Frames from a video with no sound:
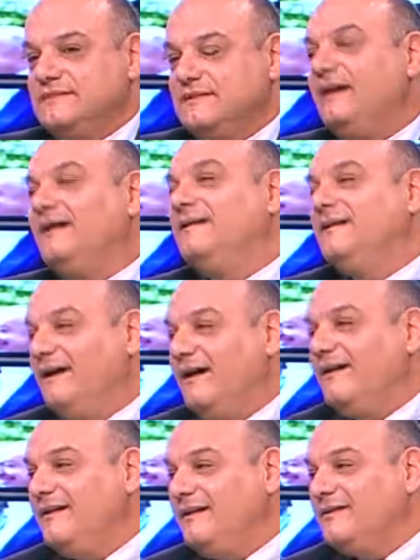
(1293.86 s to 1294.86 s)
tiny
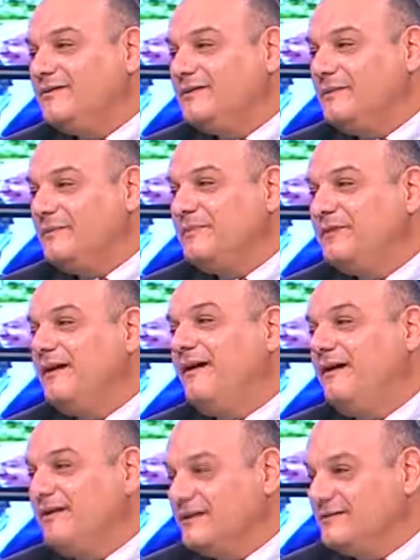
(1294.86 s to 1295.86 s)
island with a bigger
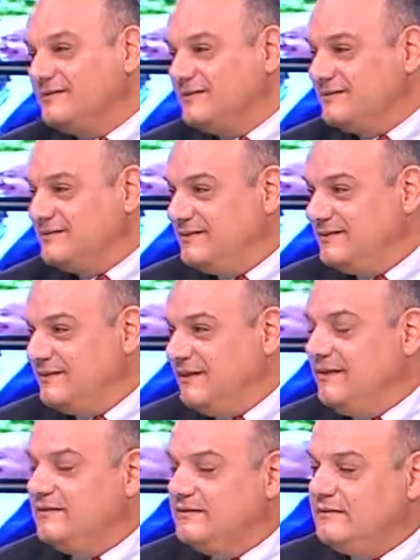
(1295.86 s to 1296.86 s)
heart.
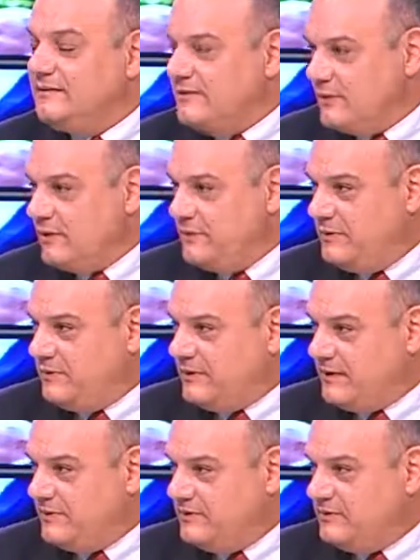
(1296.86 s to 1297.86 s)
And this is why people are
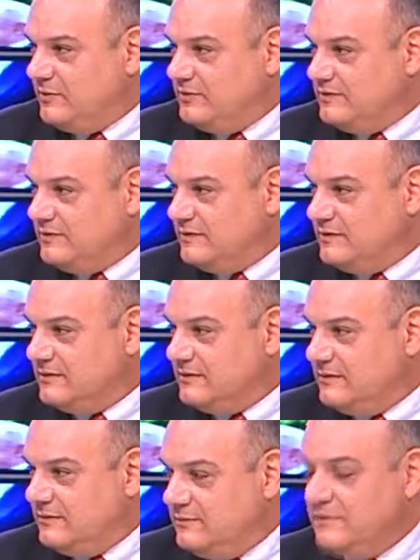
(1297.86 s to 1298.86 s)
coming to Malta.
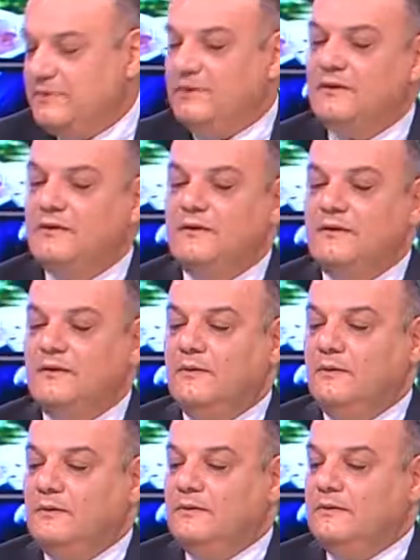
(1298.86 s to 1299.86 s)
People,
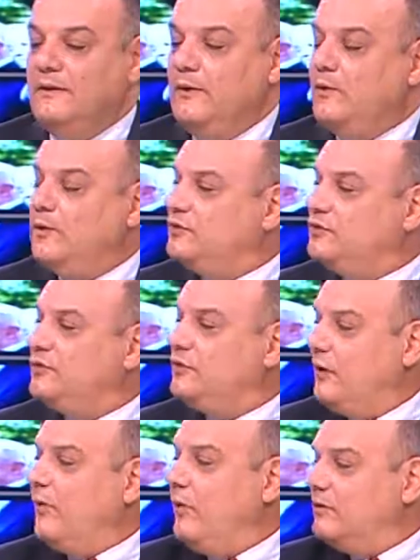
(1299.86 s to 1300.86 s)
they want to
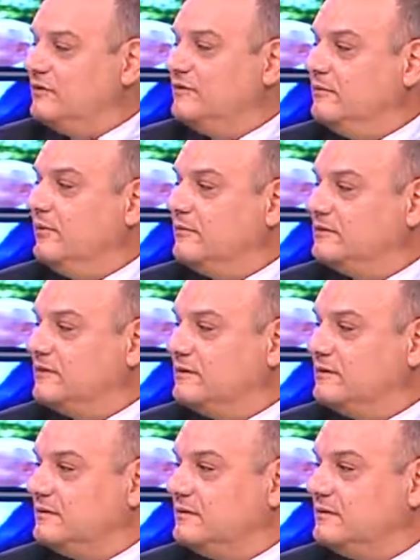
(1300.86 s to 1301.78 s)
grow old in Malta.